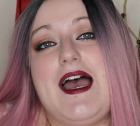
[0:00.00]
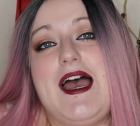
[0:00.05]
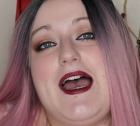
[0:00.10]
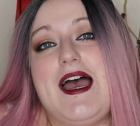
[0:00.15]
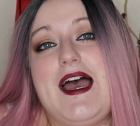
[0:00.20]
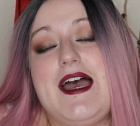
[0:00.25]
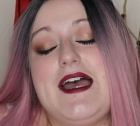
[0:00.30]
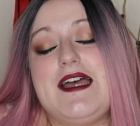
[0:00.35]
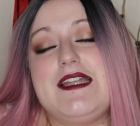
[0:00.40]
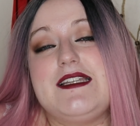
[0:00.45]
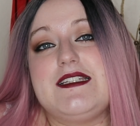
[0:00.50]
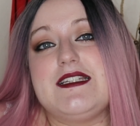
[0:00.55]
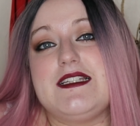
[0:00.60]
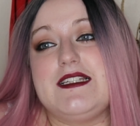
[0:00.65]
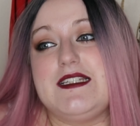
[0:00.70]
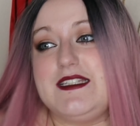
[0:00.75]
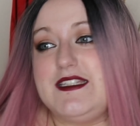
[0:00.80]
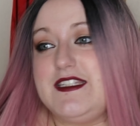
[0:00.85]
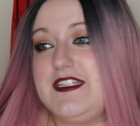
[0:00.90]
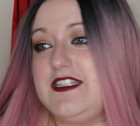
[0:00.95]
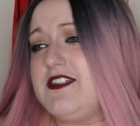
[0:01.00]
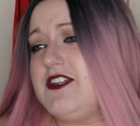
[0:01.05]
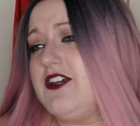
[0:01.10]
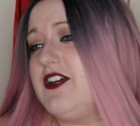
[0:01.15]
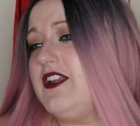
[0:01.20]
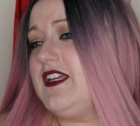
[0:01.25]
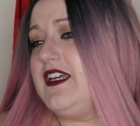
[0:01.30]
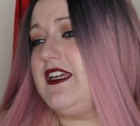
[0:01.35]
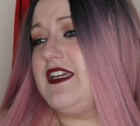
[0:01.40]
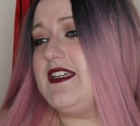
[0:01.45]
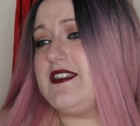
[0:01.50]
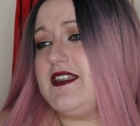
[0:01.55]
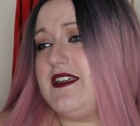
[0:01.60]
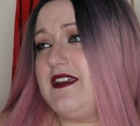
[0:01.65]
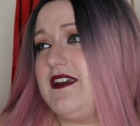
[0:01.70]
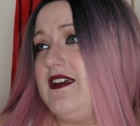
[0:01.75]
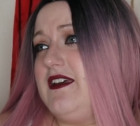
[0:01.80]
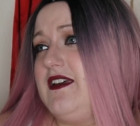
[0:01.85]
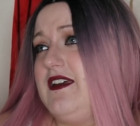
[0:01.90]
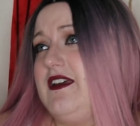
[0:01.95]
And Lindsey Stirling is
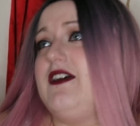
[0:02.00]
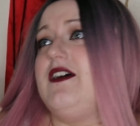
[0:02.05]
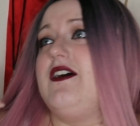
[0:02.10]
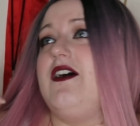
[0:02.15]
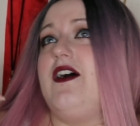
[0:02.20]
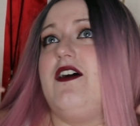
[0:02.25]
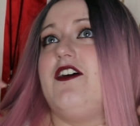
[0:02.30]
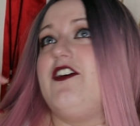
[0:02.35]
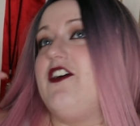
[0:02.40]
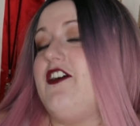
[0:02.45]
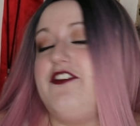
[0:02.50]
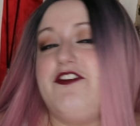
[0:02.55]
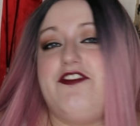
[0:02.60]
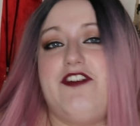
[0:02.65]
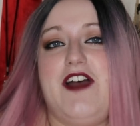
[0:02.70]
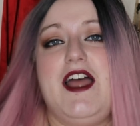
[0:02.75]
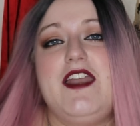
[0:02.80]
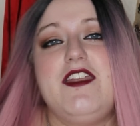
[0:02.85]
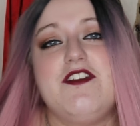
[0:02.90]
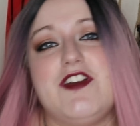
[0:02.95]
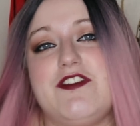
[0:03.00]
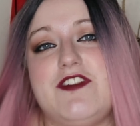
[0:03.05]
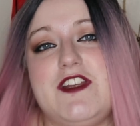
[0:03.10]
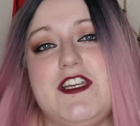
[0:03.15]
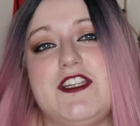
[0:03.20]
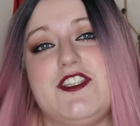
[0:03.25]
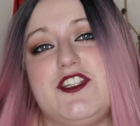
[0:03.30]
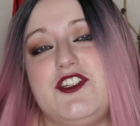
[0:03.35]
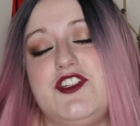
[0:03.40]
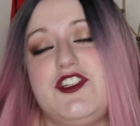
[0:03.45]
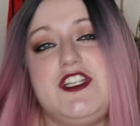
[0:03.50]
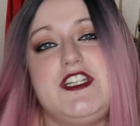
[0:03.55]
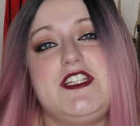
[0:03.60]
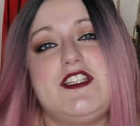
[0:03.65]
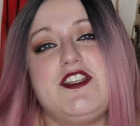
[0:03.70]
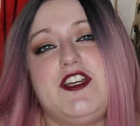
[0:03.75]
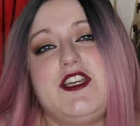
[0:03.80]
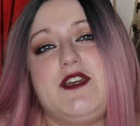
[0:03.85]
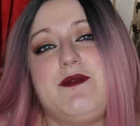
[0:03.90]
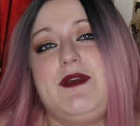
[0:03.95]
a, a fan of Evanescence. She's
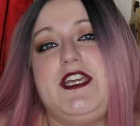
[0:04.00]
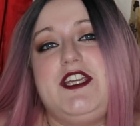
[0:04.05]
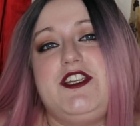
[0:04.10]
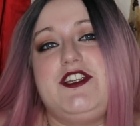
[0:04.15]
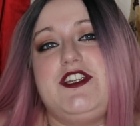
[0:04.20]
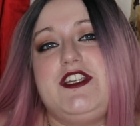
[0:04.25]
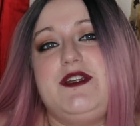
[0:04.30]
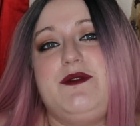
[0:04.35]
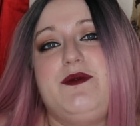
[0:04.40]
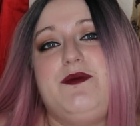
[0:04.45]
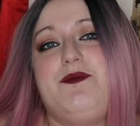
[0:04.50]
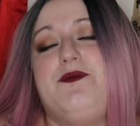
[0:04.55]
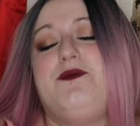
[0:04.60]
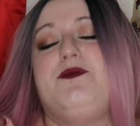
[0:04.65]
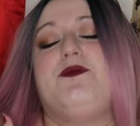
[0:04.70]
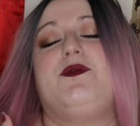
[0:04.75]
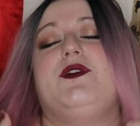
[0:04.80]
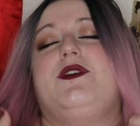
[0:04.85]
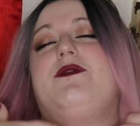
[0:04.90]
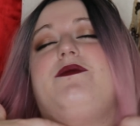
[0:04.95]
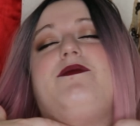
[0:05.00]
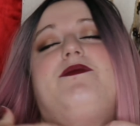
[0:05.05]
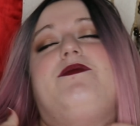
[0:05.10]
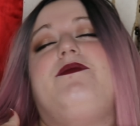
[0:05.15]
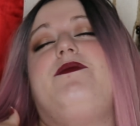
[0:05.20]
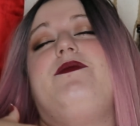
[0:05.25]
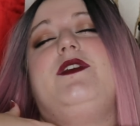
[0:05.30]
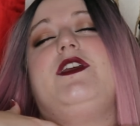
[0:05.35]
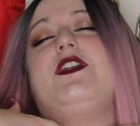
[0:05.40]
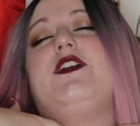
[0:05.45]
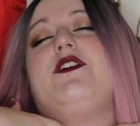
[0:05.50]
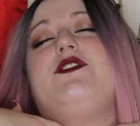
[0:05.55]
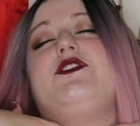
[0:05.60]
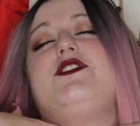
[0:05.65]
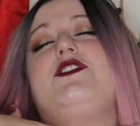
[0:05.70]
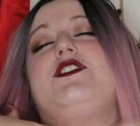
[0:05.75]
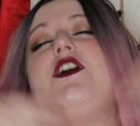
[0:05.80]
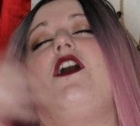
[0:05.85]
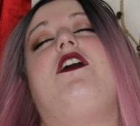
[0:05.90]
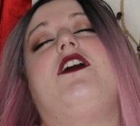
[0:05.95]
like me. She would, you know,
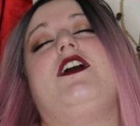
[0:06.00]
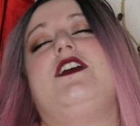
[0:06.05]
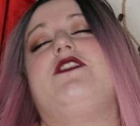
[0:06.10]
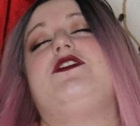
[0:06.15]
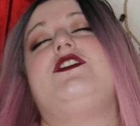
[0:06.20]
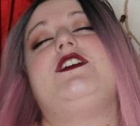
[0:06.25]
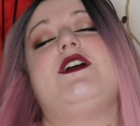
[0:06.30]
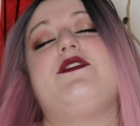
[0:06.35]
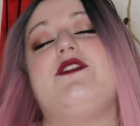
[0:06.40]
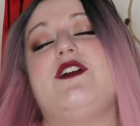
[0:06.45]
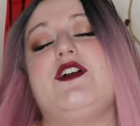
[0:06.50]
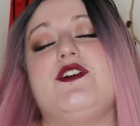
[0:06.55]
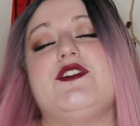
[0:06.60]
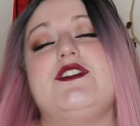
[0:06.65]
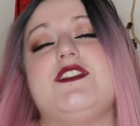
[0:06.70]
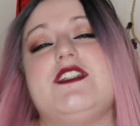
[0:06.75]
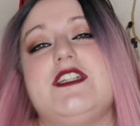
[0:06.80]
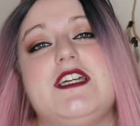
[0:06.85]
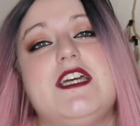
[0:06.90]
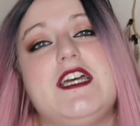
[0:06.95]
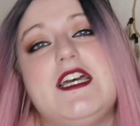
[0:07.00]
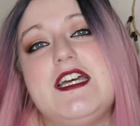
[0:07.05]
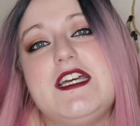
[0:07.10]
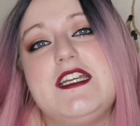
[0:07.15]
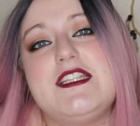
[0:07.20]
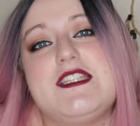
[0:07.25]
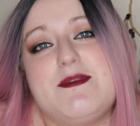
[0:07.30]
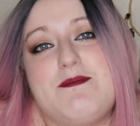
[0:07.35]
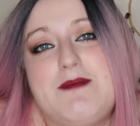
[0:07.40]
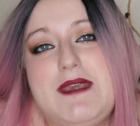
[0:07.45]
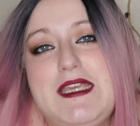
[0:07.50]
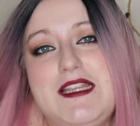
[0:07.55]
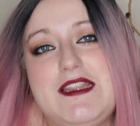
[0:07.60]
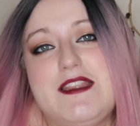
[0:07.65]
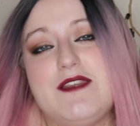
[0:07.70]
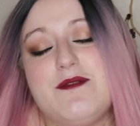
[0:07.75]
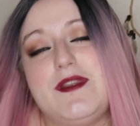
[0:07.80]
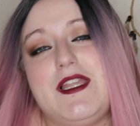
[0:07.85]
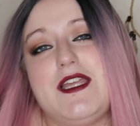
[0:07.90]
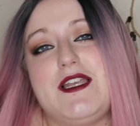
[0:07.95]
just die if she ever got to, to meet
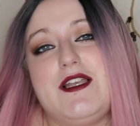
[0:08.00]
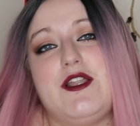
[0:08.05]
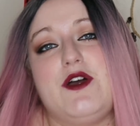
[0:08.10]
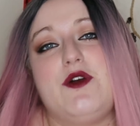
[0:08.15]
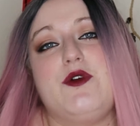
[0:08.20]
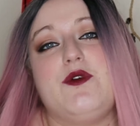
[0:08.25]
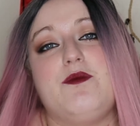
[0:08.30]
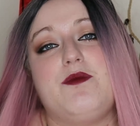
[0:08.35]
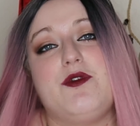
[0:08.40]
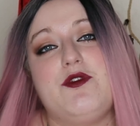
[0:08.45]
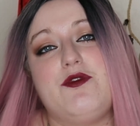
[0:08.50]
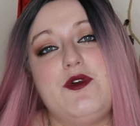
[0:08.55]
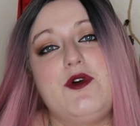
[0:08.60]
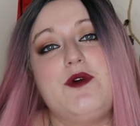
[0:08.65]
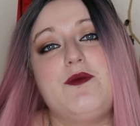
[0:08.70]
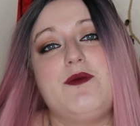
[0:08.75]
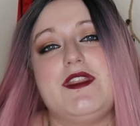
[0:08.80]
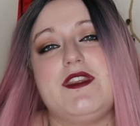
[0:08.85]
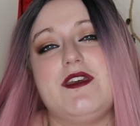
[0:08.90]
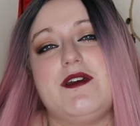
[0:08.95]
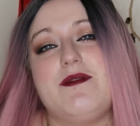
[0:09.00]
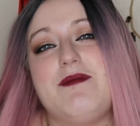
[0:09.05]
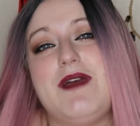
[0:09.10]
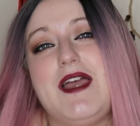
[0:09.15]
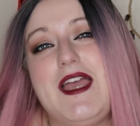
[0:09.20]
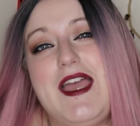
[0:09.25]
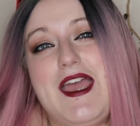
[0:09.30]
them, let alone perform with them.